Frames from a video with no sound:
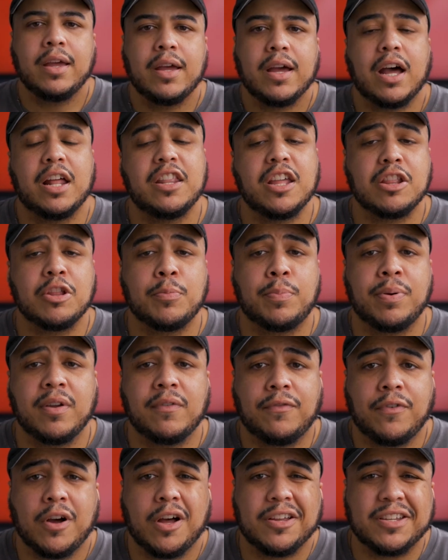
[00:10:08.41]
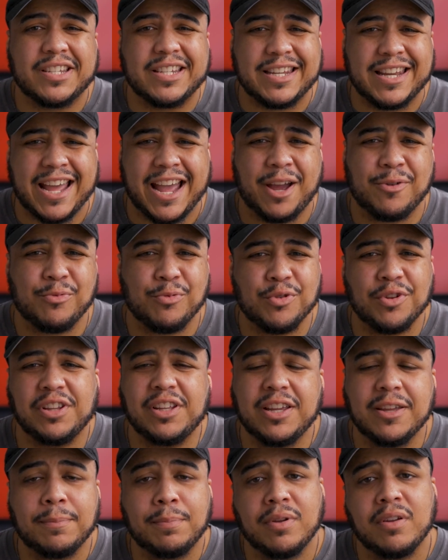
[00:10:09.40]
Another pitfall is not
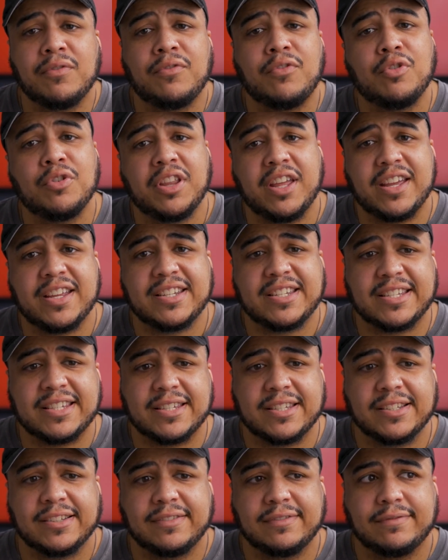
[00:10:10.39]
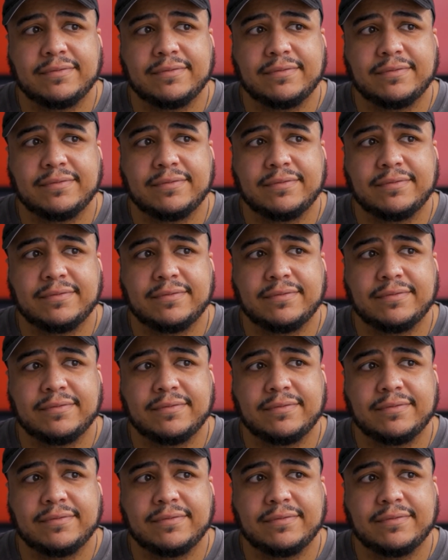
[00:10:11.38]
really a pitfall that's